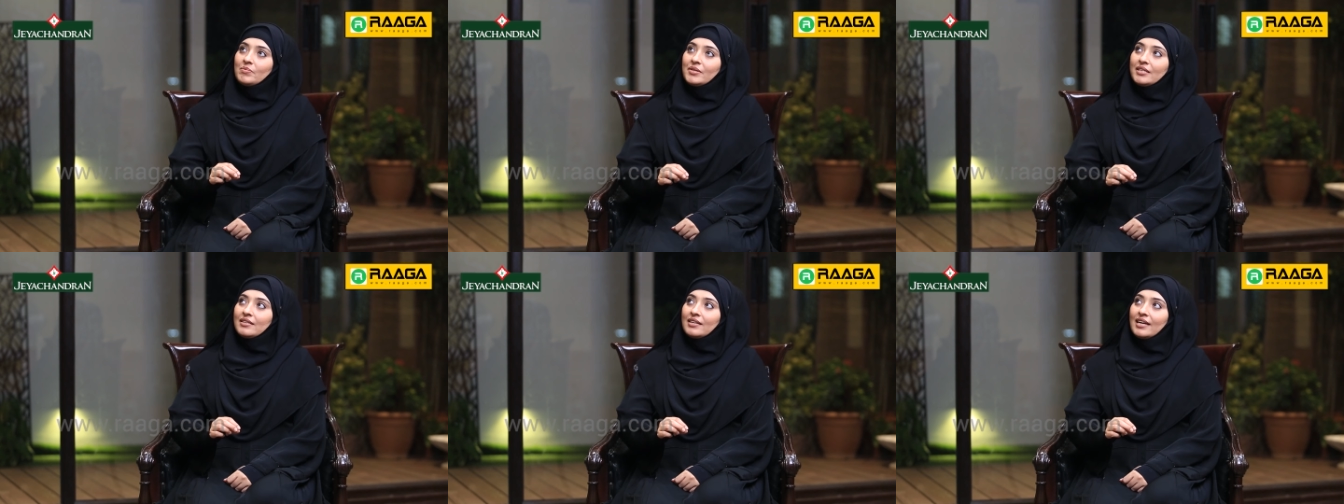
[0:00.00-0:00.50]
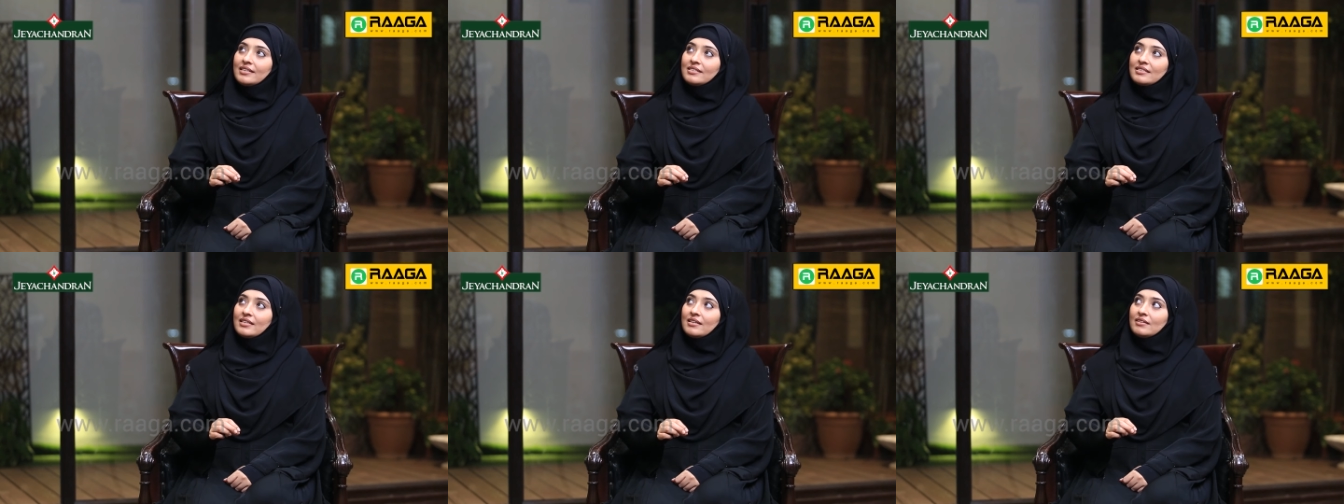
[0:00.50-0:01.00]
them
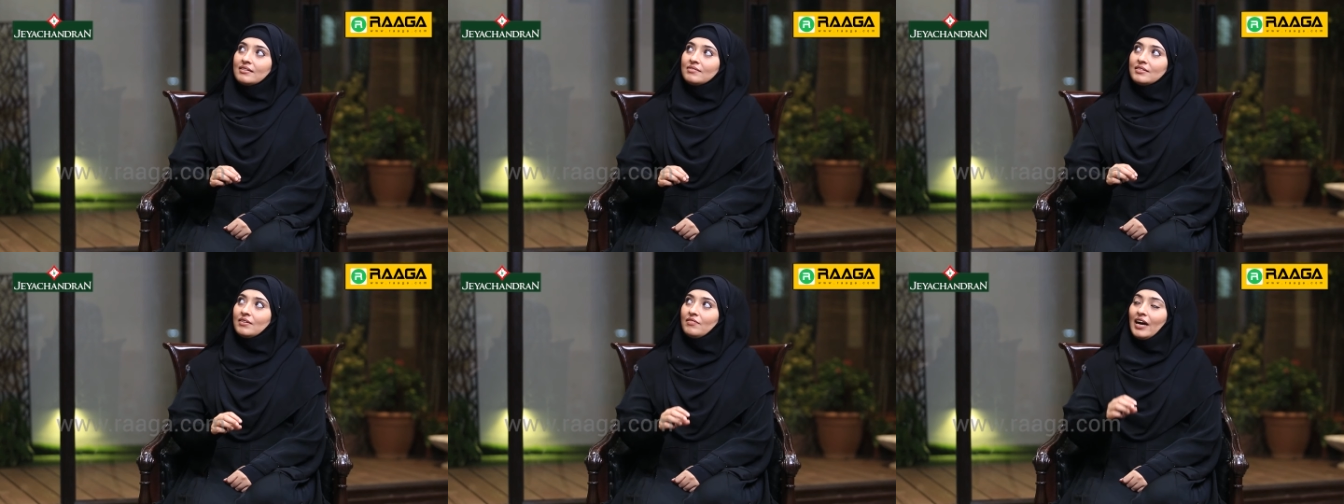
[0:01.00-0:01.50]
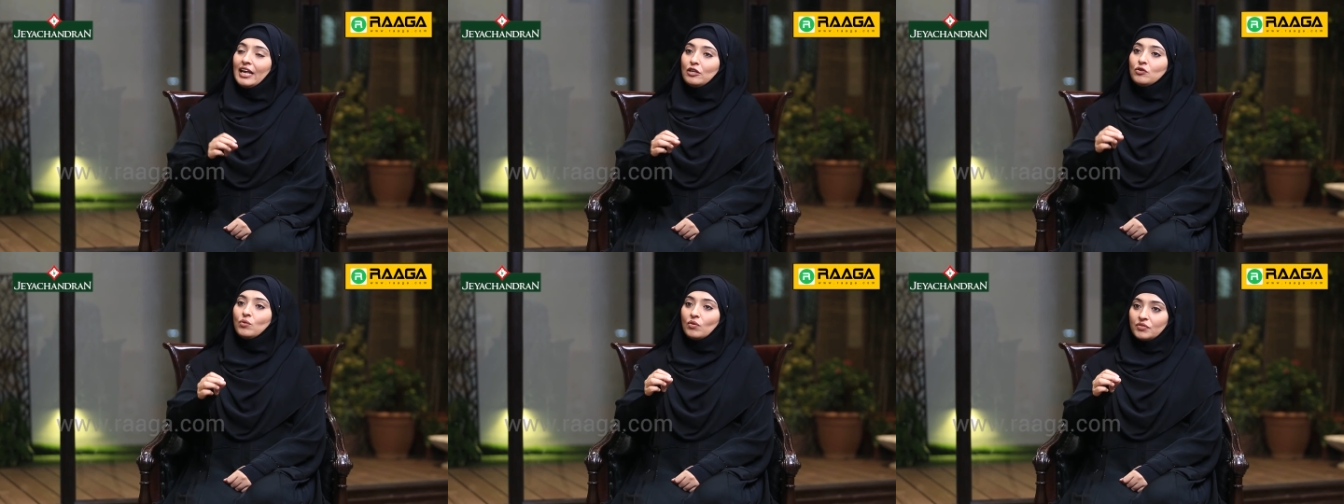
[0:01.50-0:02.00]
realize the
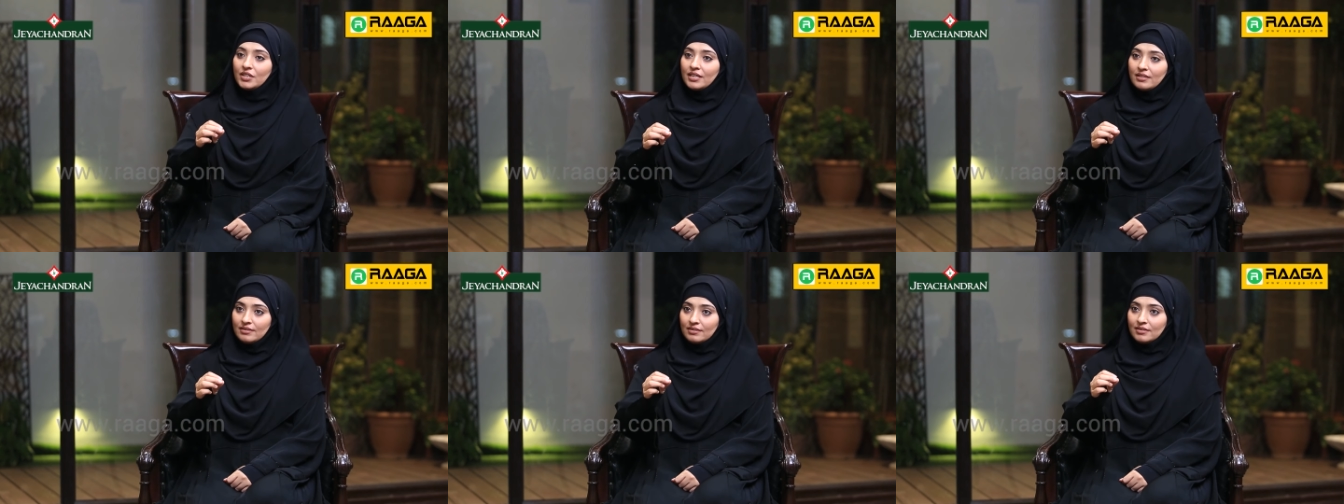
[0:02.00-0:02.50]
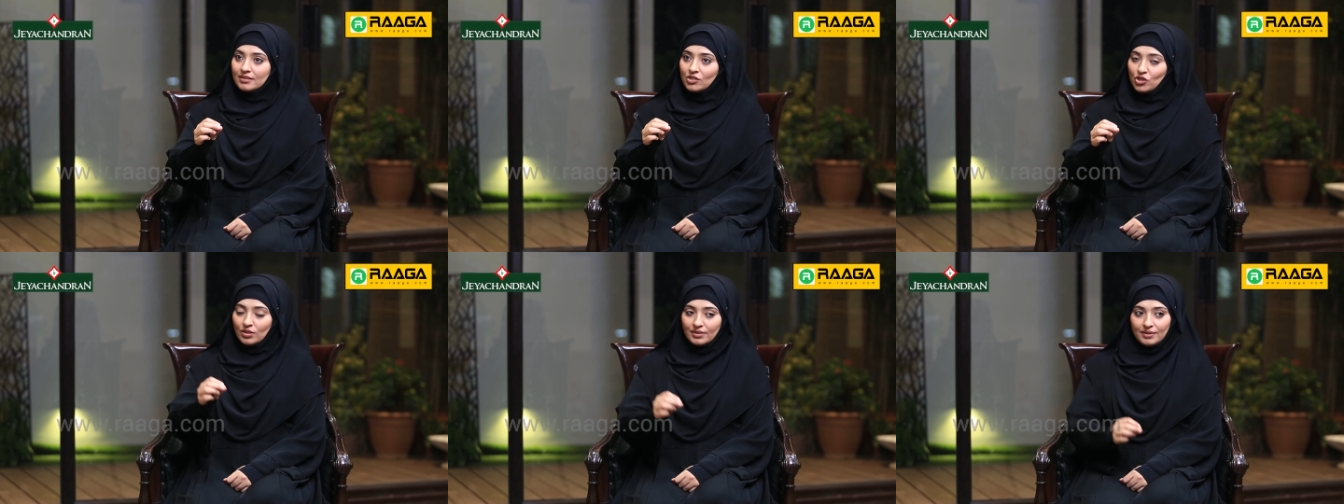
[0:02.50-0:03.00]
value of their
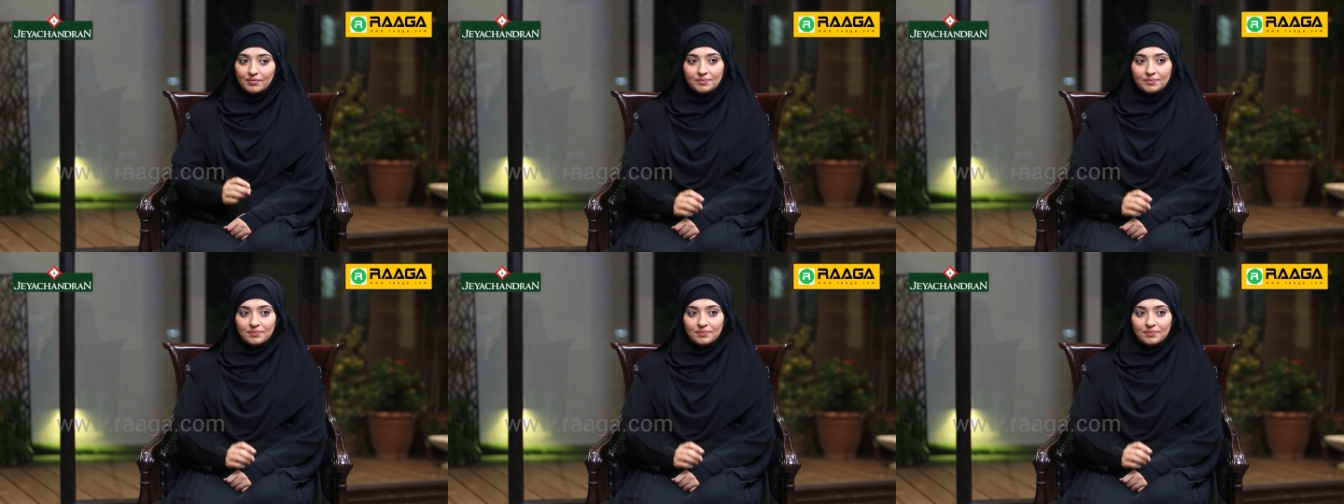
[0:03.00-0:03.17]
children.